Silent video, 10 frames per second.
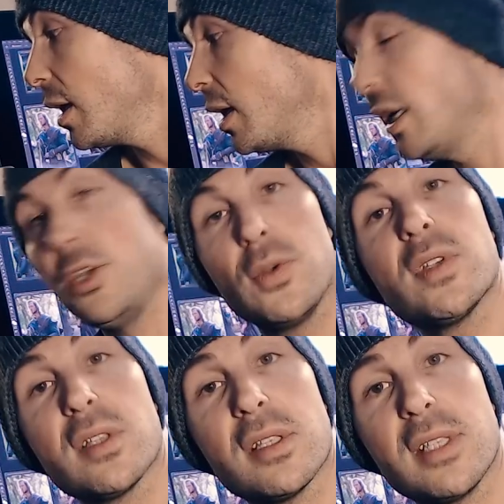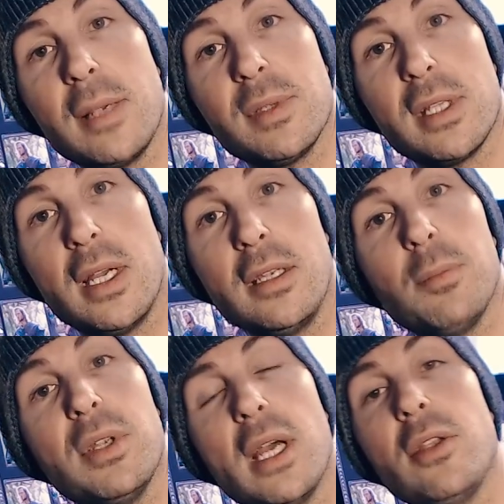It uses the same stand,
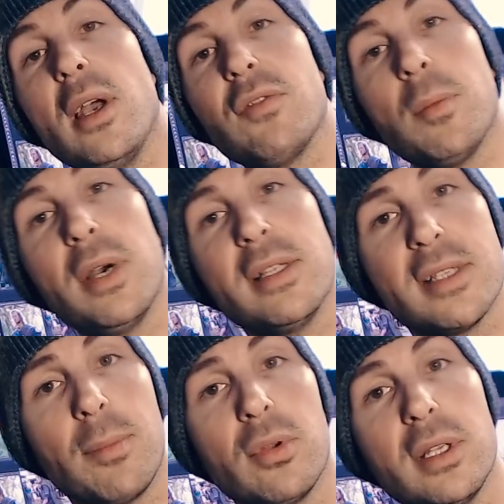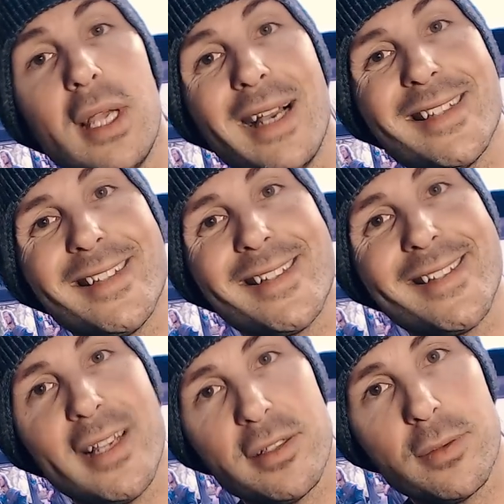but now you have to buy it separately as an
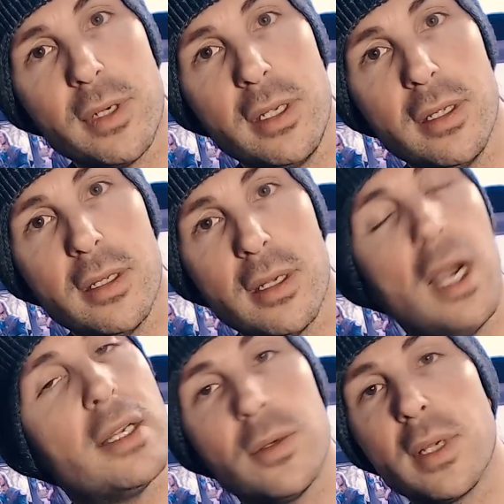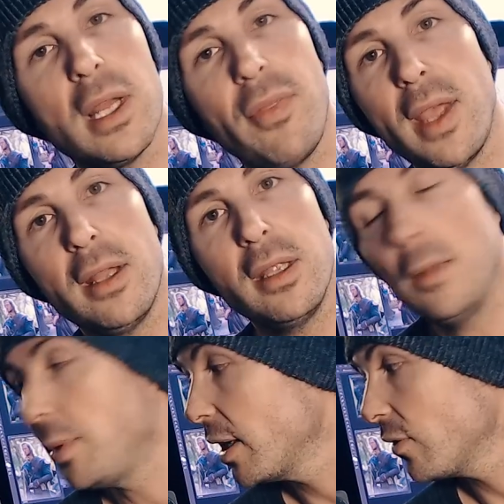accessory. I don't get that,
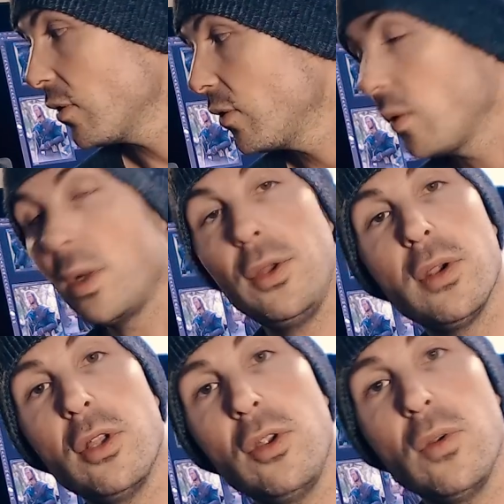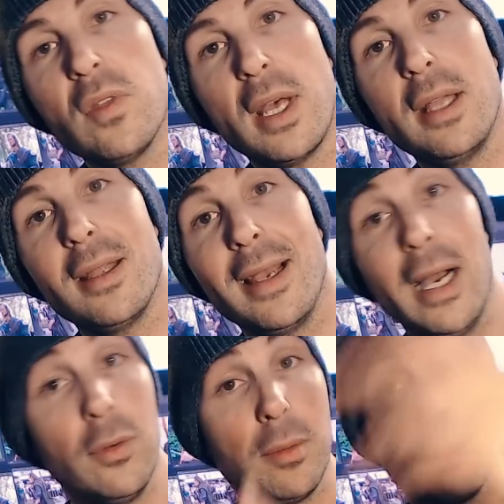because there's no way you can use that
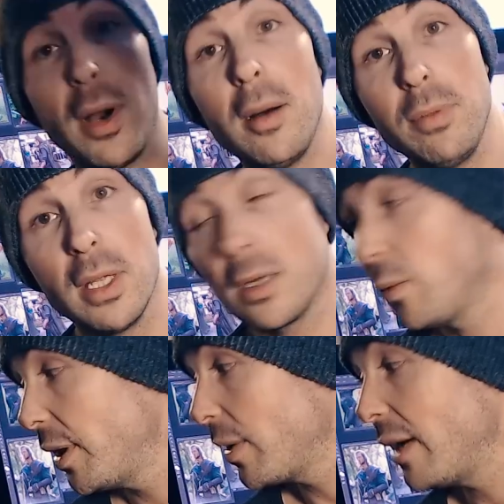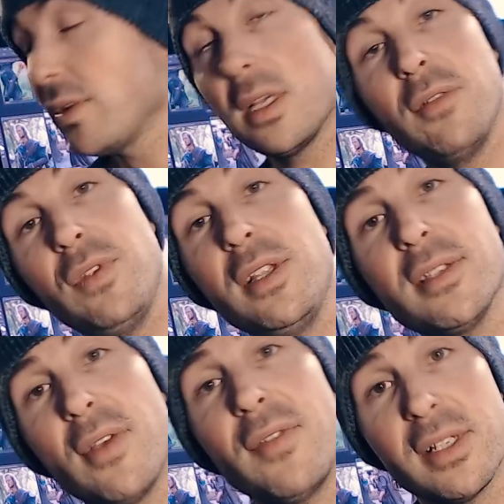out in public without having the convenience
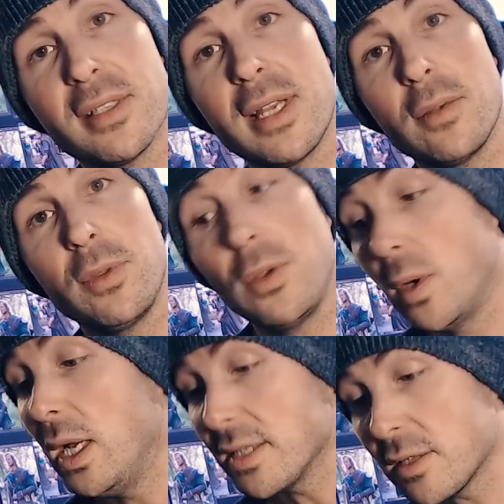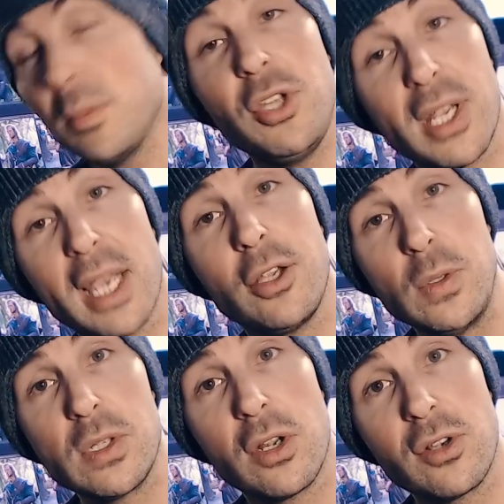of having a stand with you. It doesn't mean you can't use
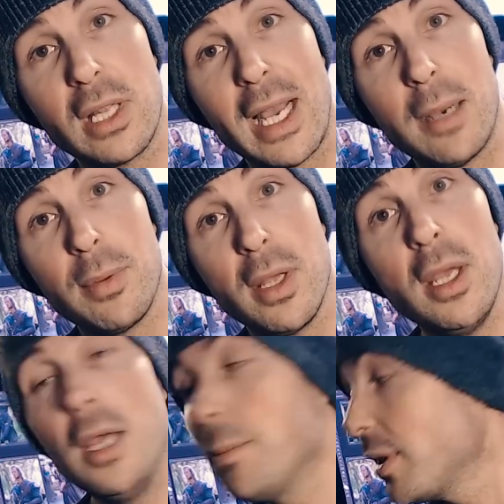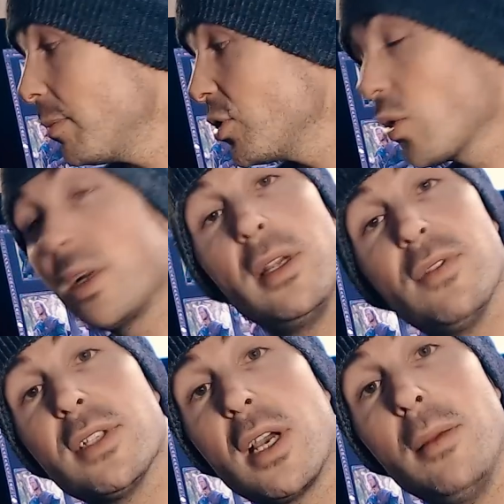it on your lap, but the majority of the
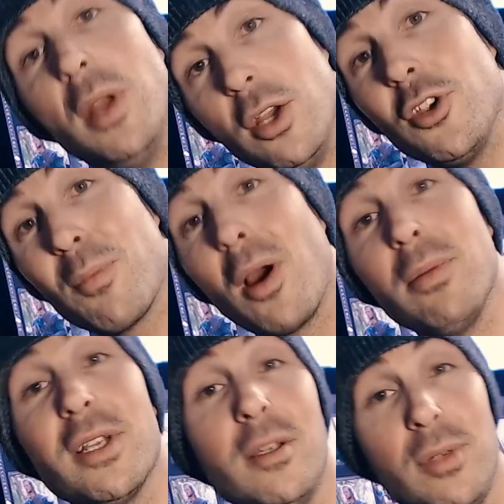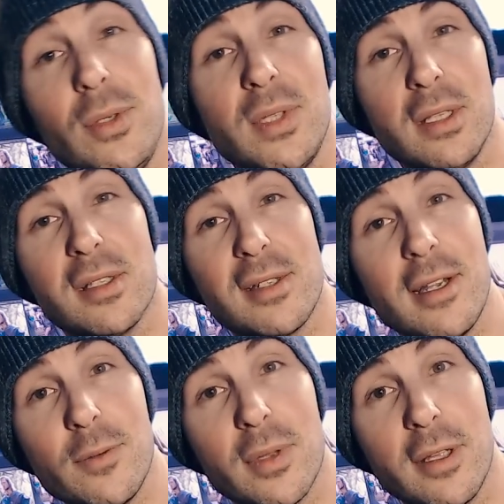time, you're probably going to be using the
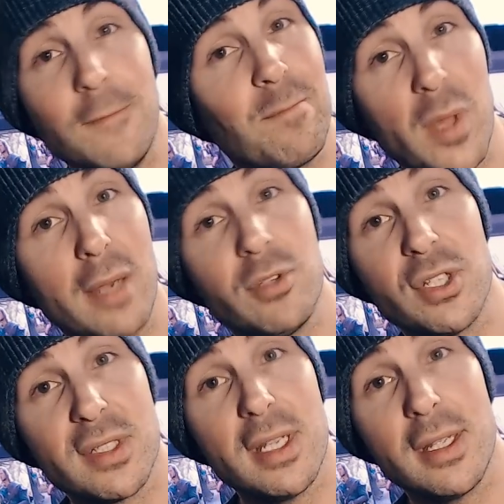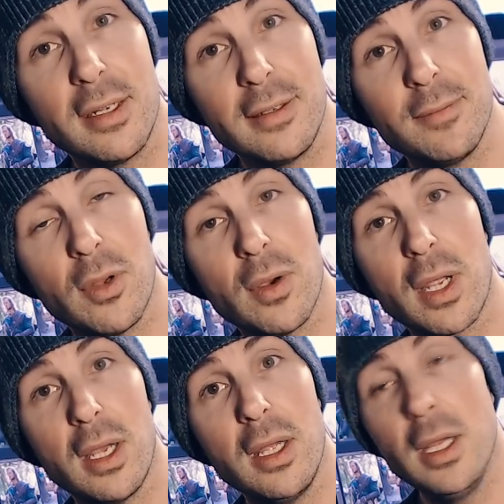stand with it. I'm just saying it,
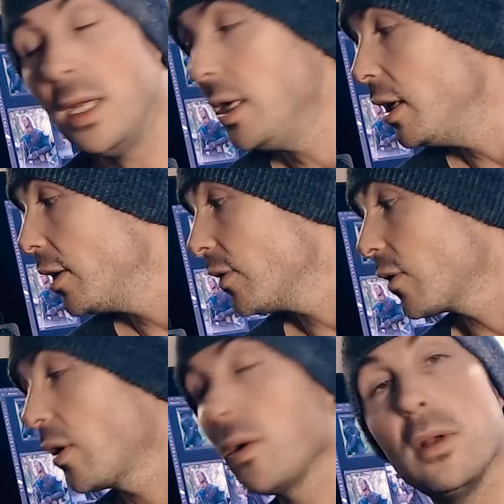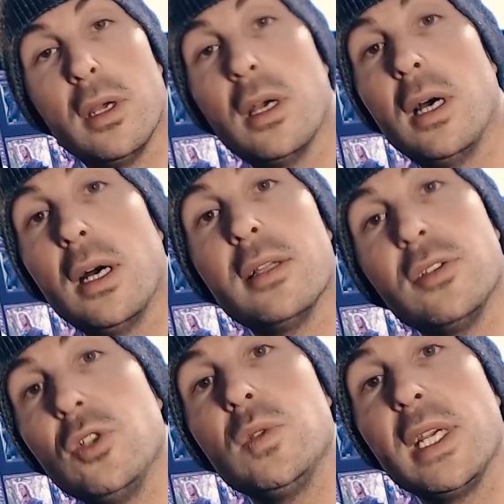okay? So
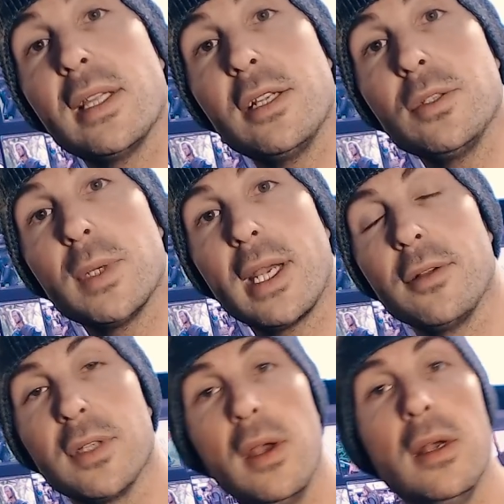do take that into account.